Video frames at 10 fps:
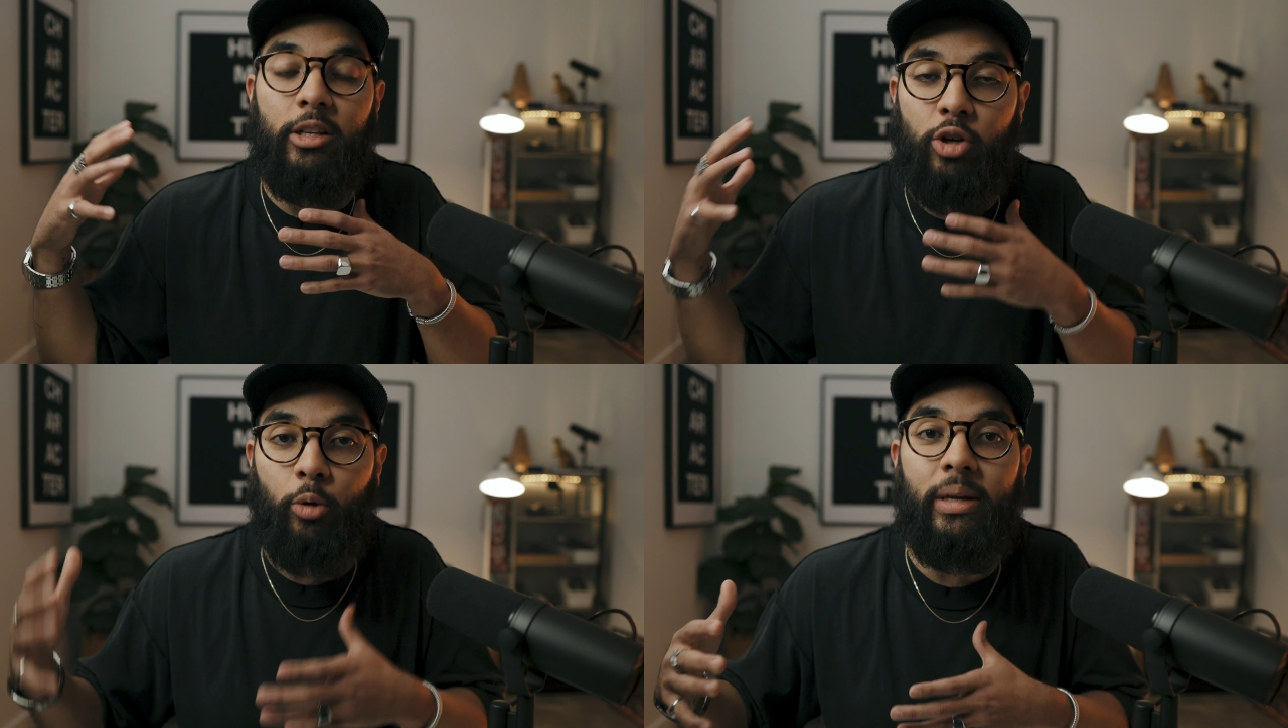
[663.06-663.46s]

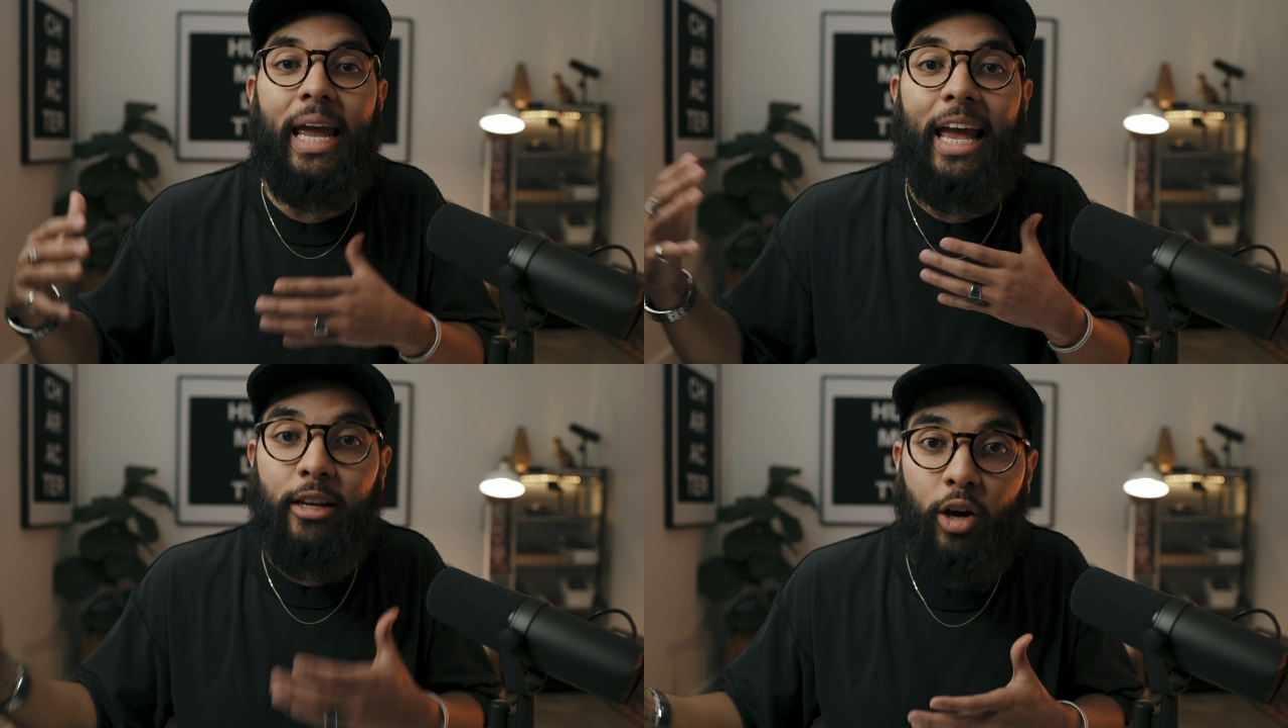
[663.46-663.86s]

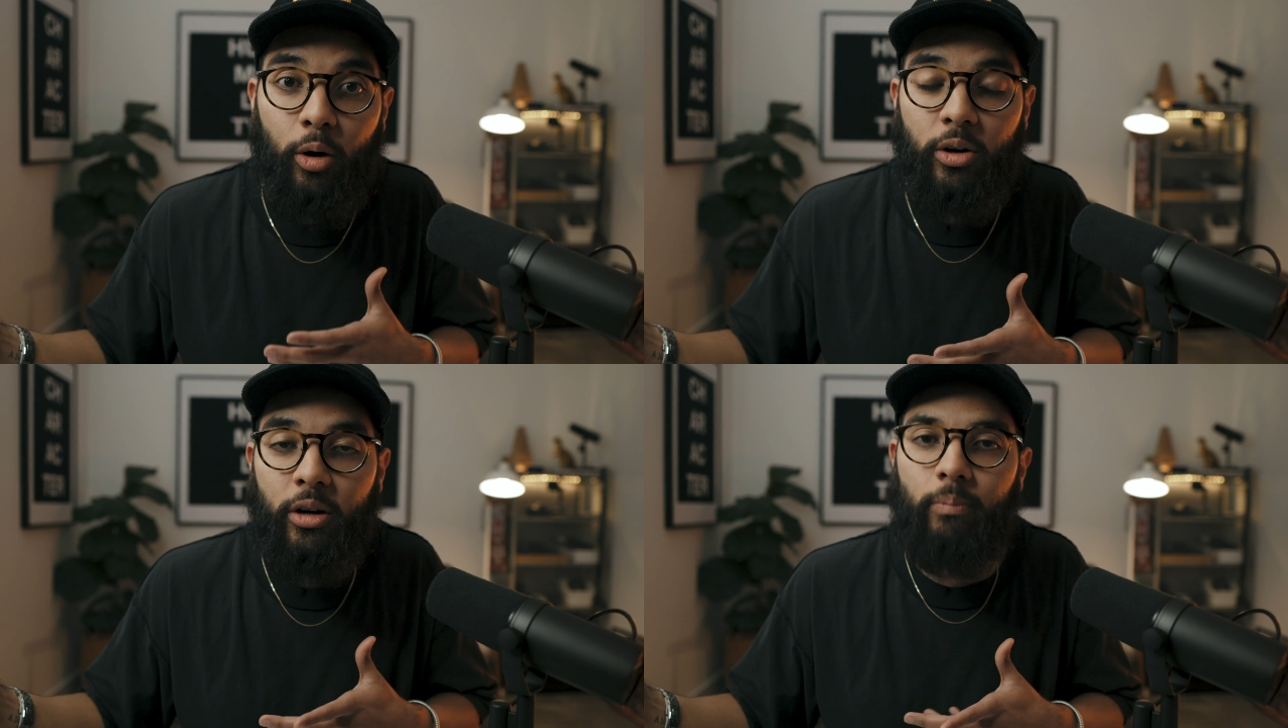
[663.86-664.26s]
Adobe
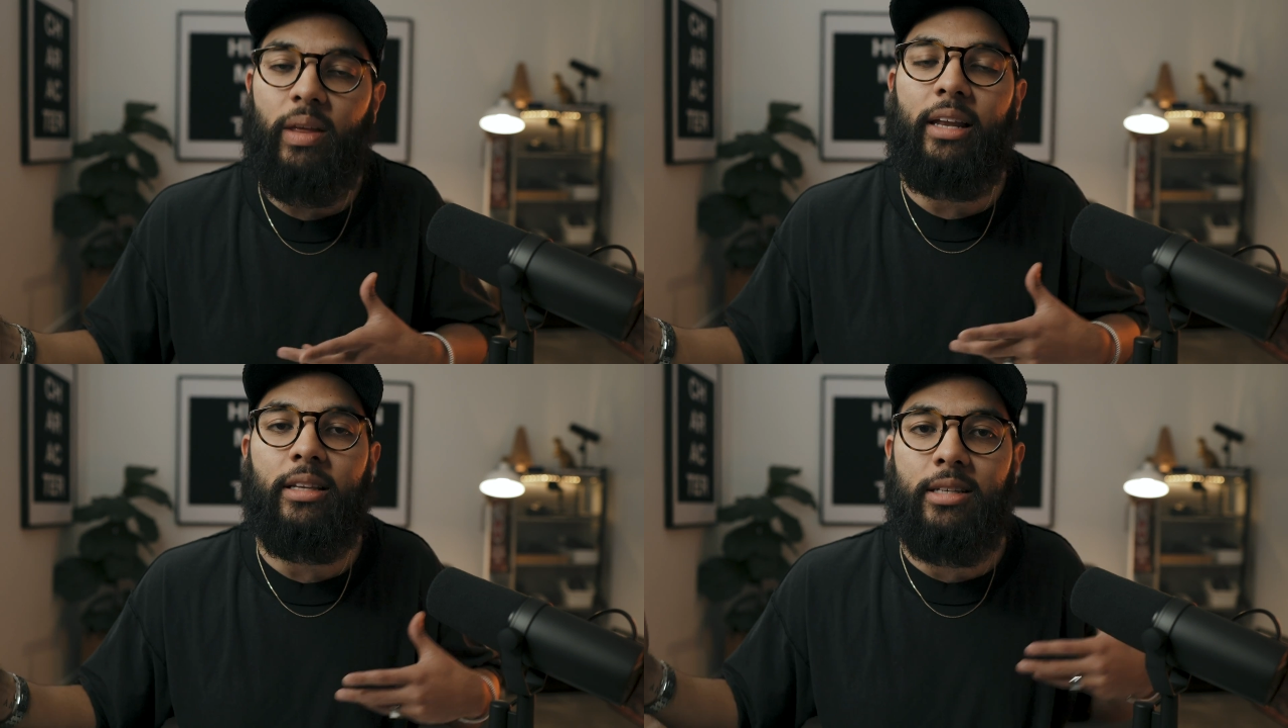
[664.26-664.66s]
Encoder
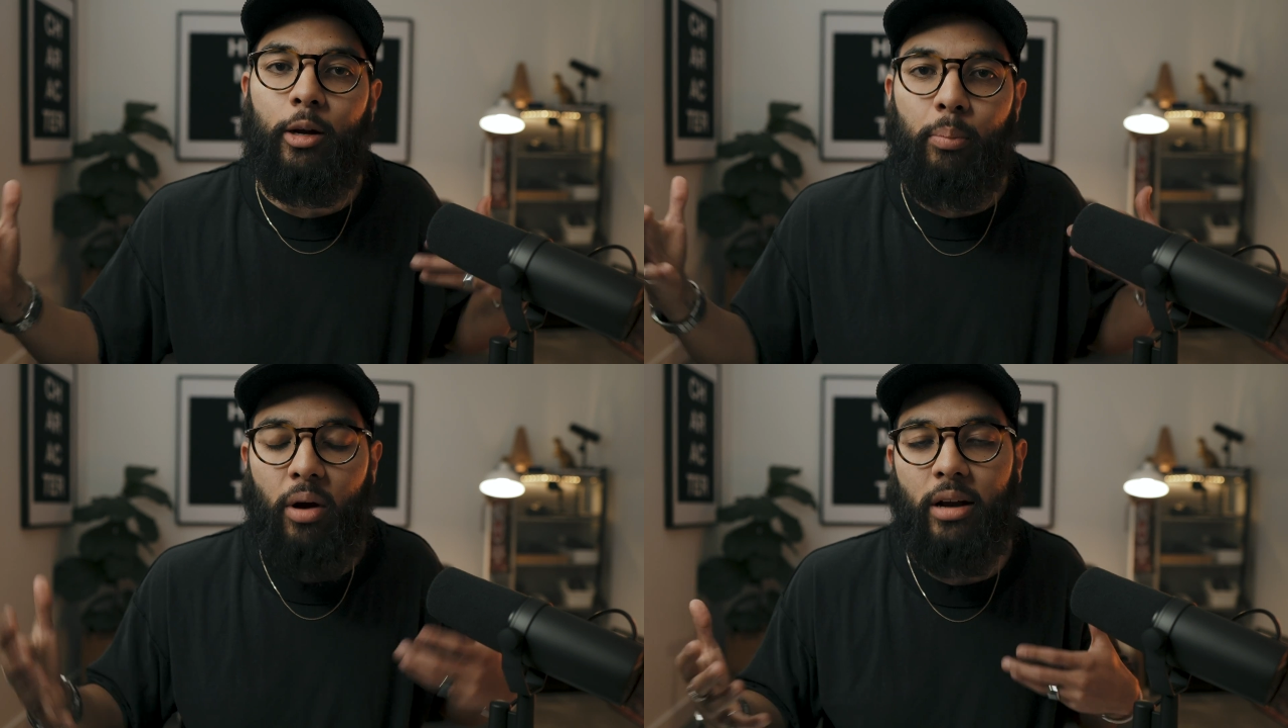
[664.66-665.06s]
and it's
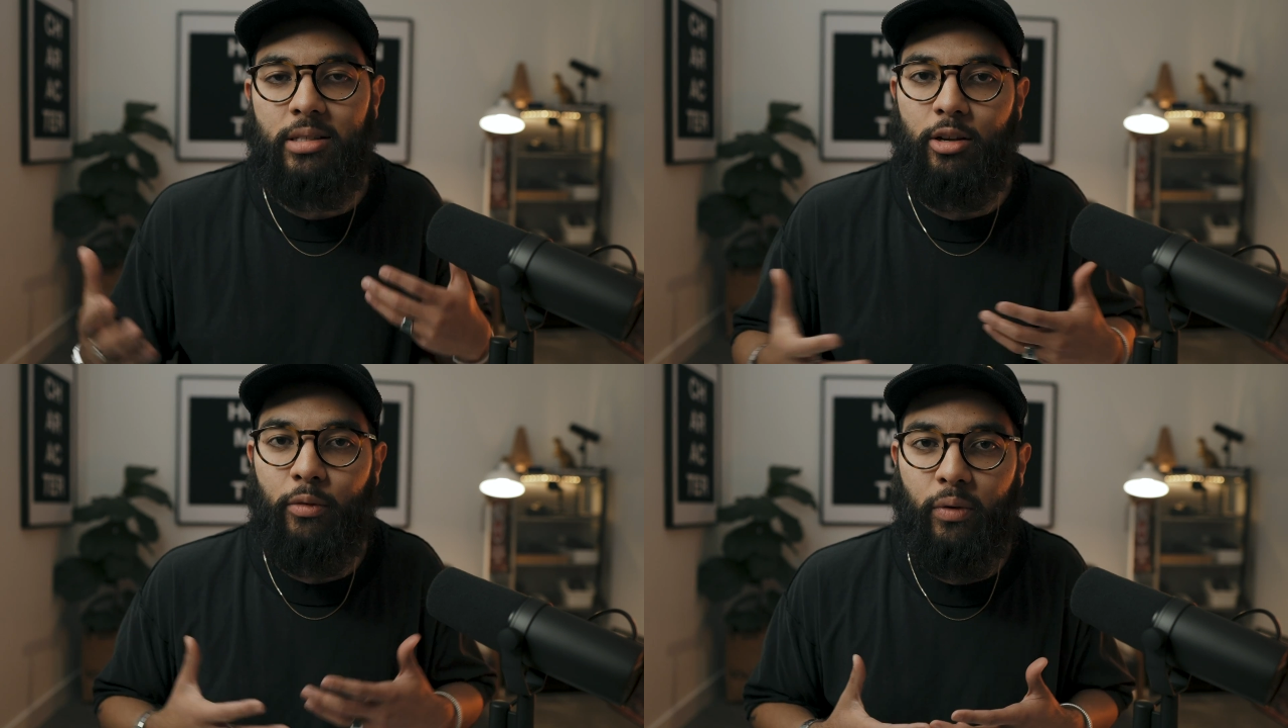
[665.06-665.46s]
gonna
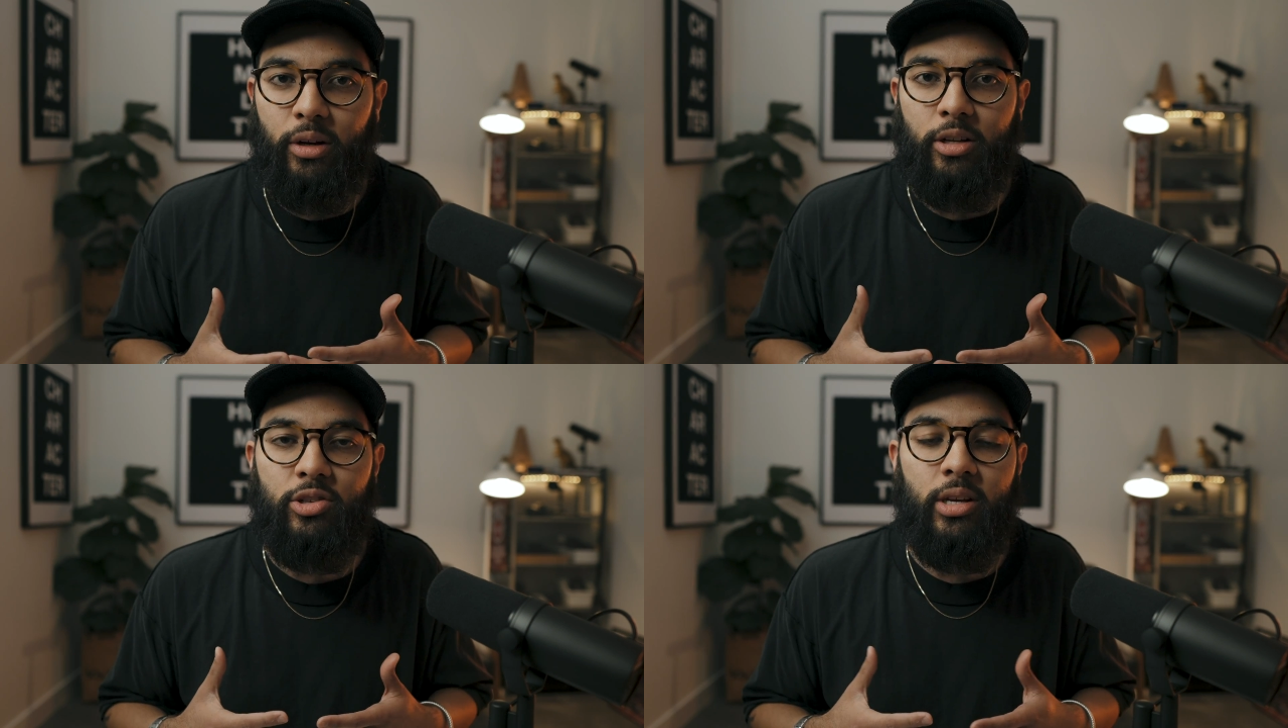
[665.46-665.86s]
proxy your
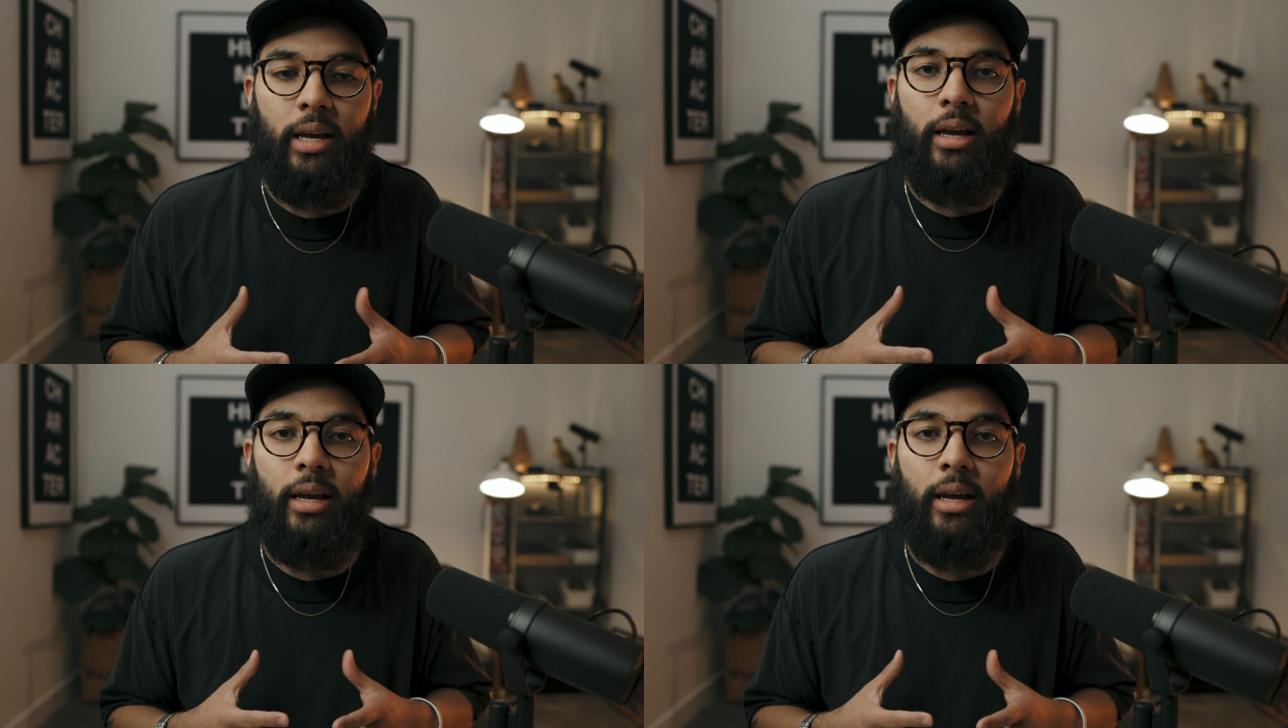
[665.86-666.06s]
footage